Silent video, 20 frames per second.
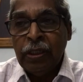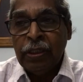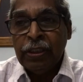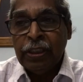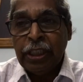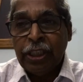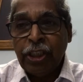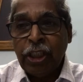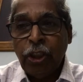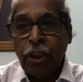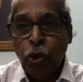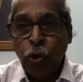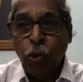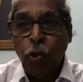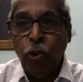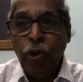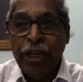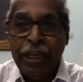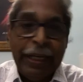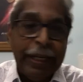Section
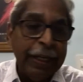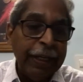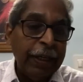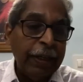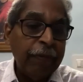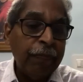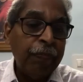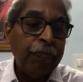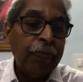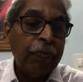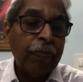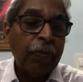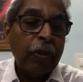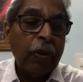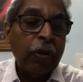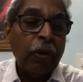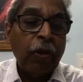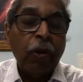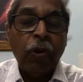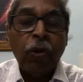2D
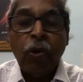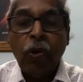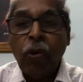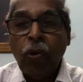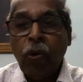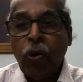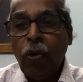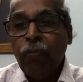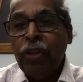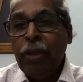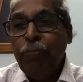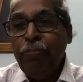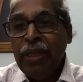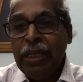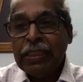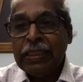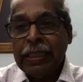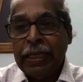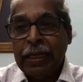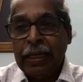of the
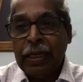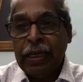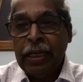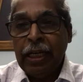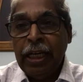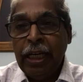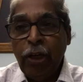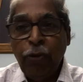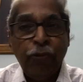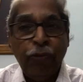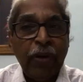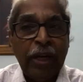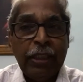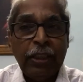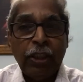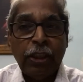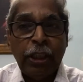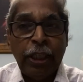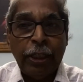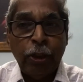BSA
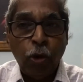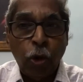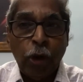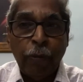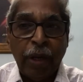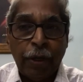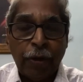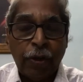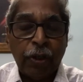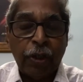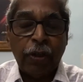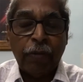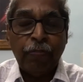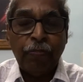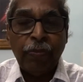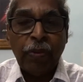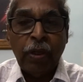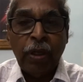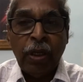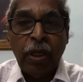defines the document.
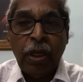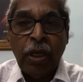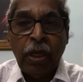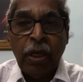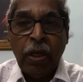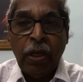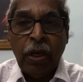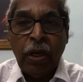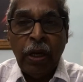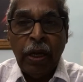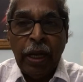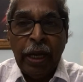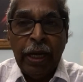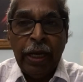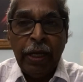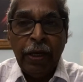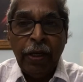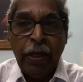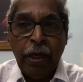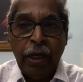
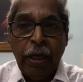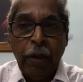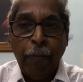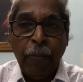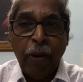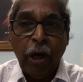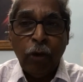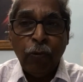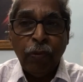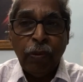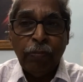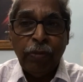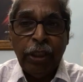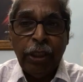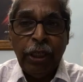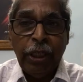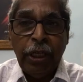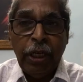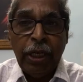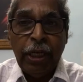And apart from
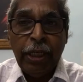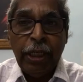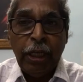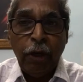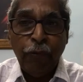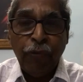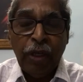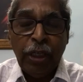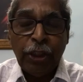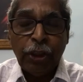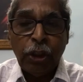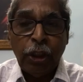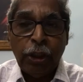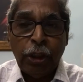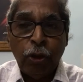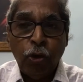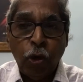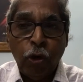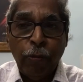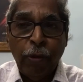the definition of
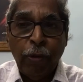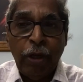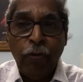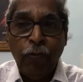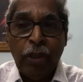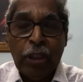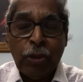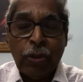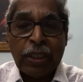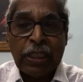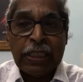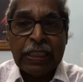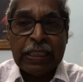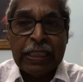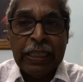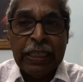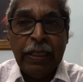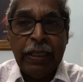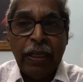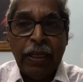the document which was
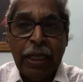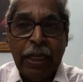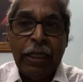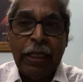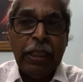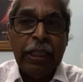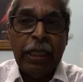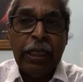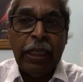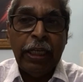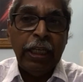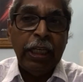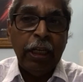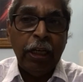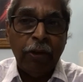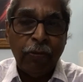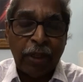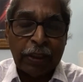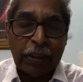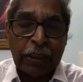seen in the
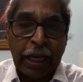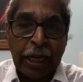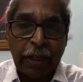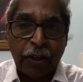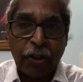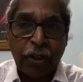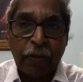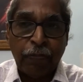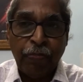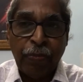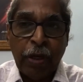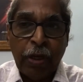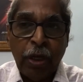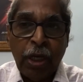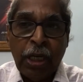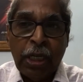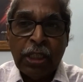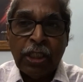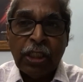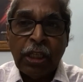Indian Evidence Act,
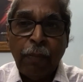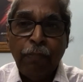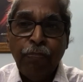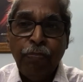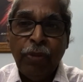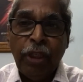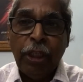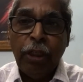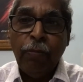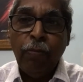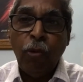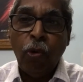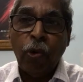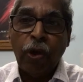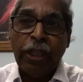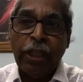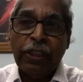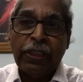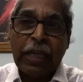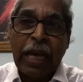something
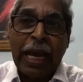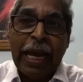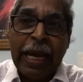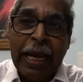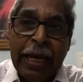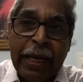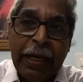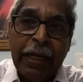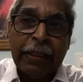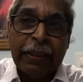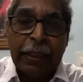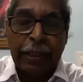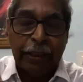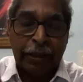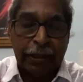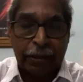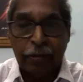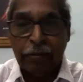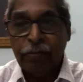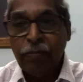more is added
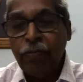there.